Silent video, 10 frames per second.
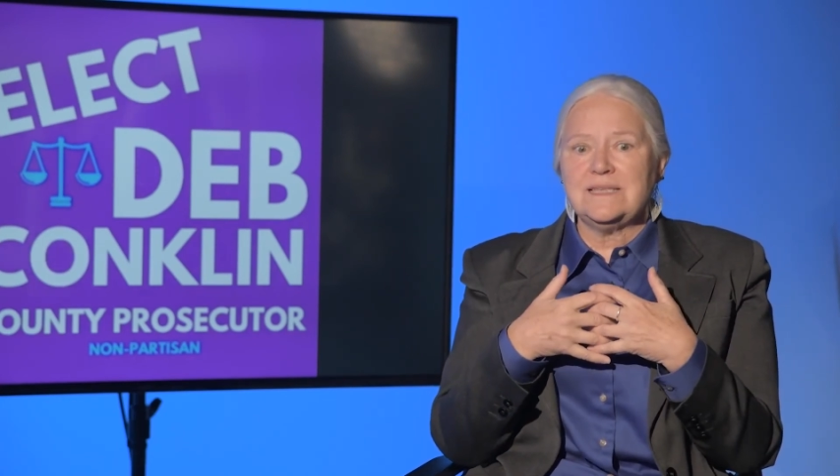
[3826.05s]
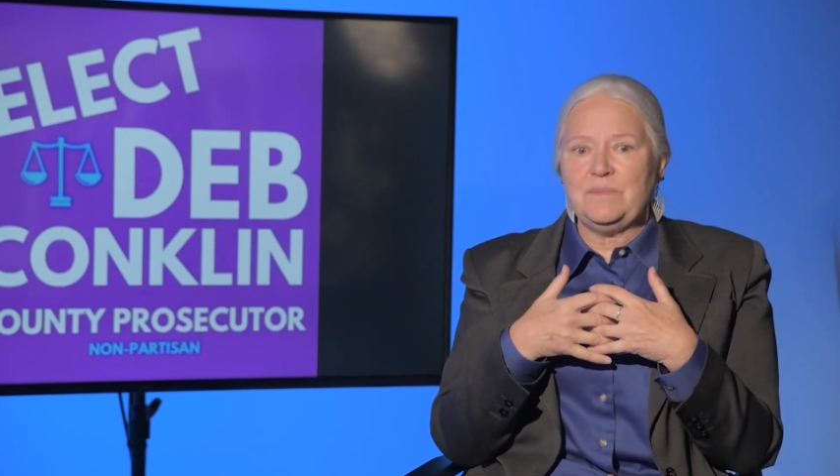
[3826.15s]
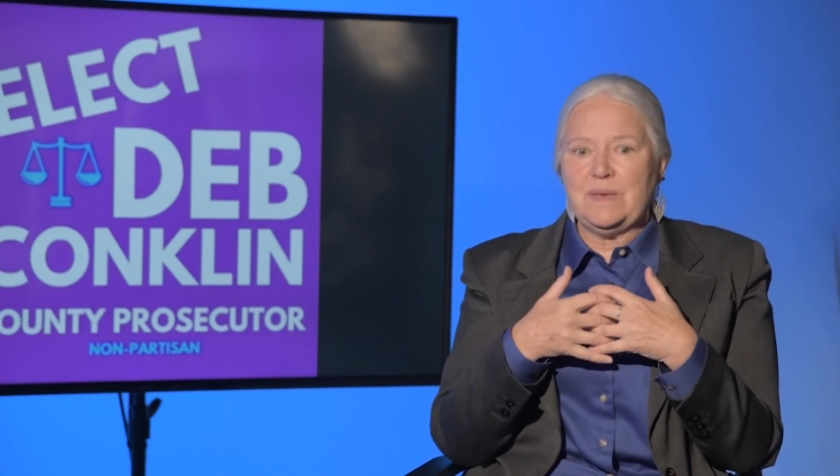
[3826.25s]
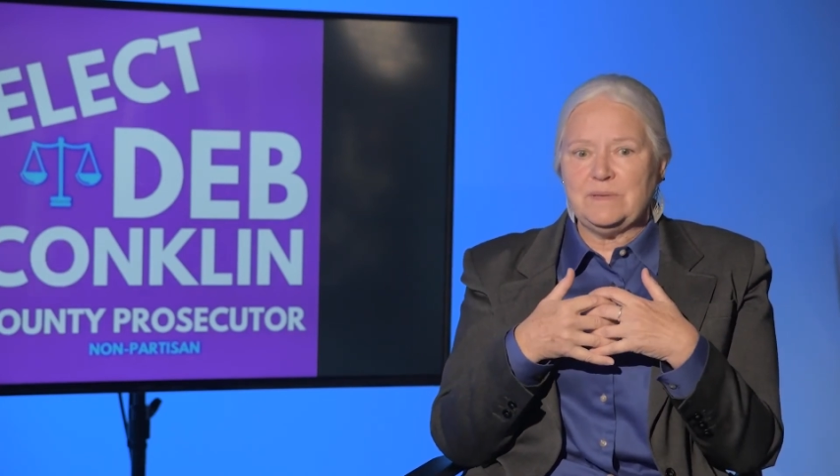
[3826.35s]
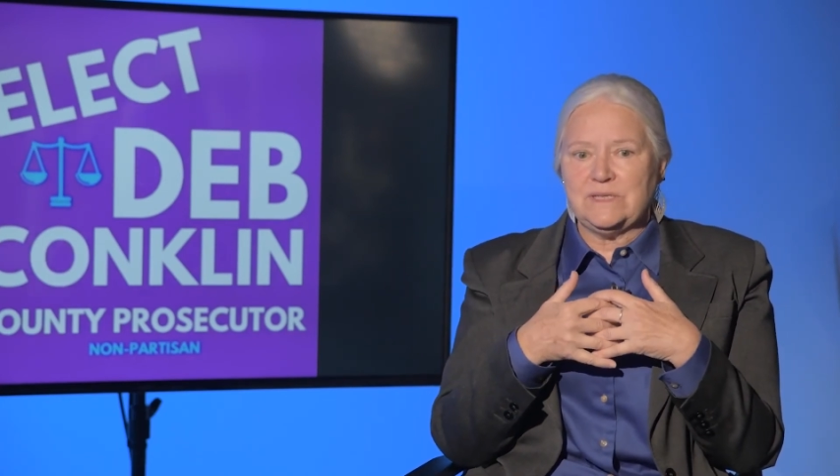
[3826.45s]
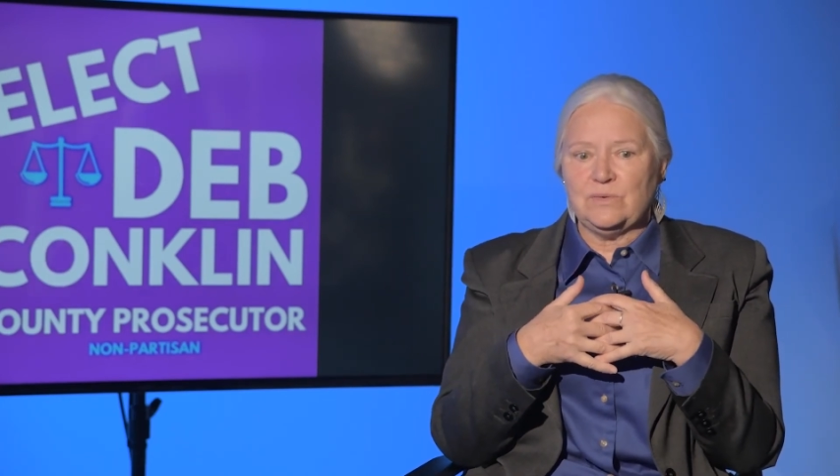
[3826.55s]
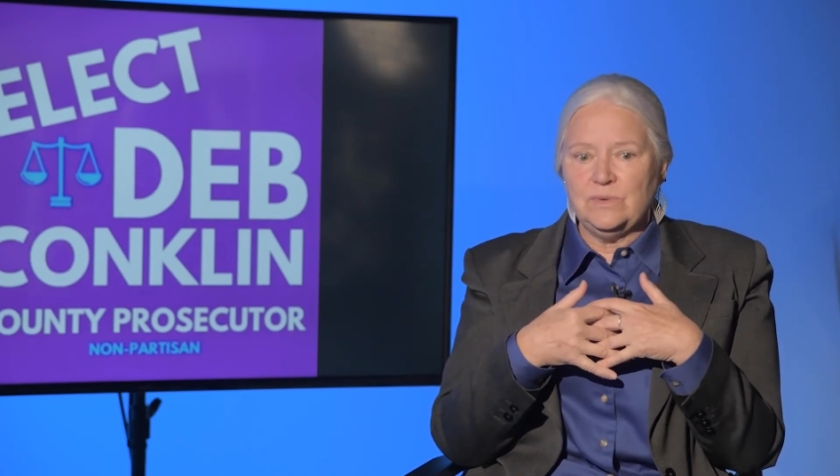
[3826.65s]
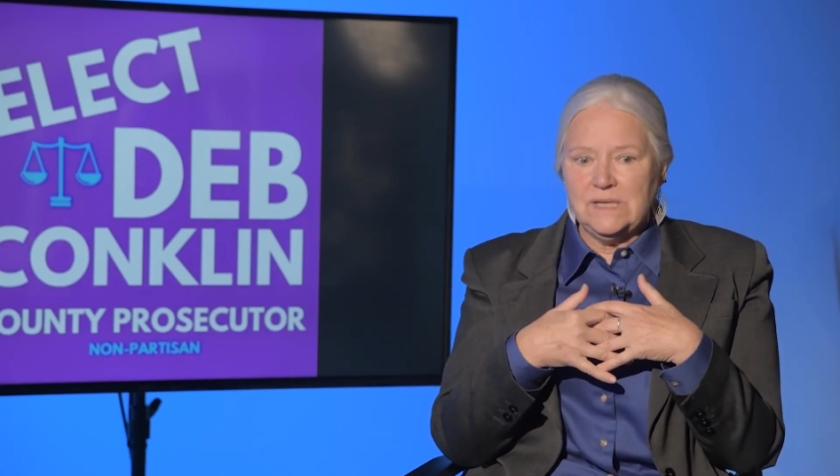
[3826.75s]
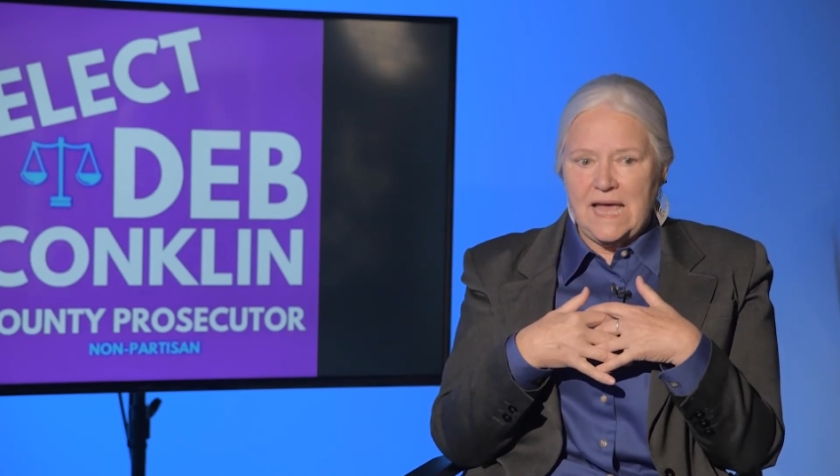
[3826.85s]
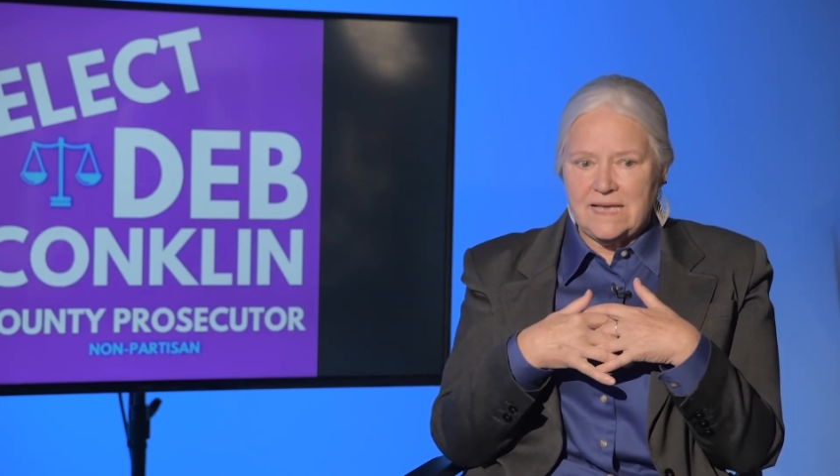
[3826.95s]
that people don't
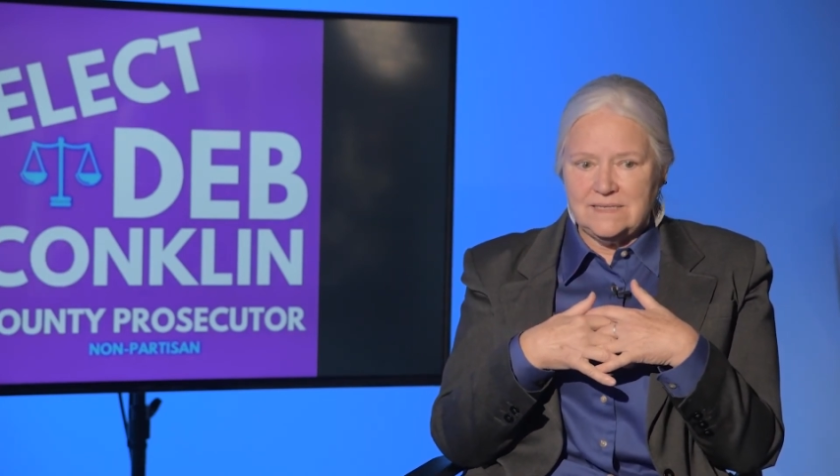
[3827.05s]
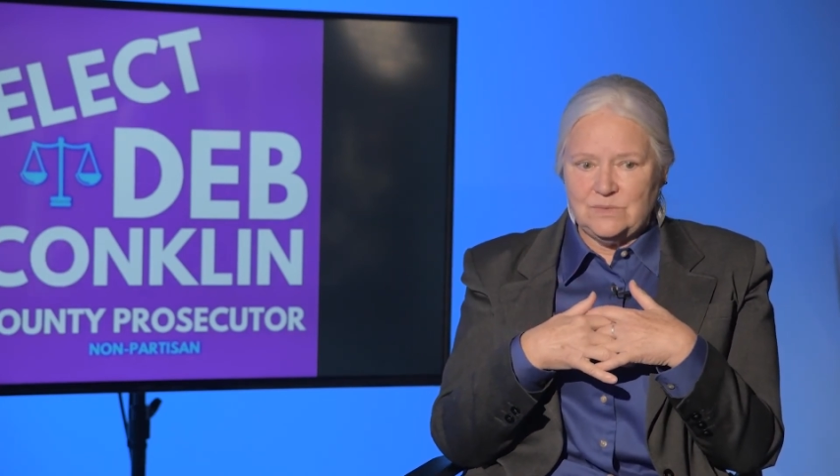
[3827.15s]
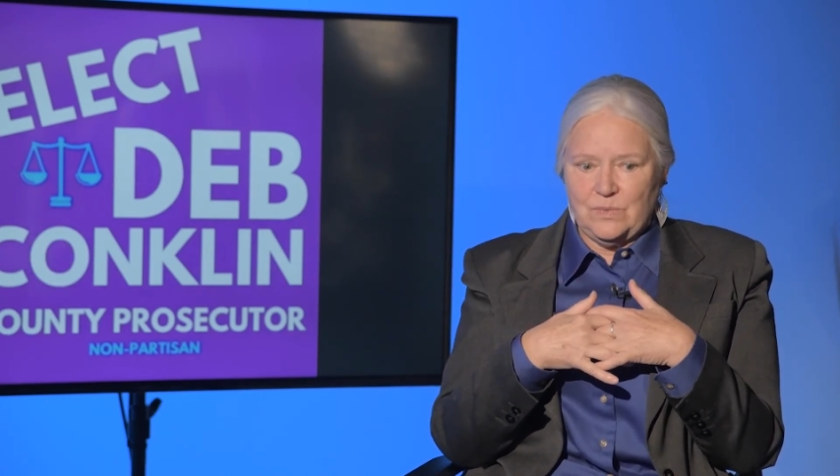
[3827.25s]
realize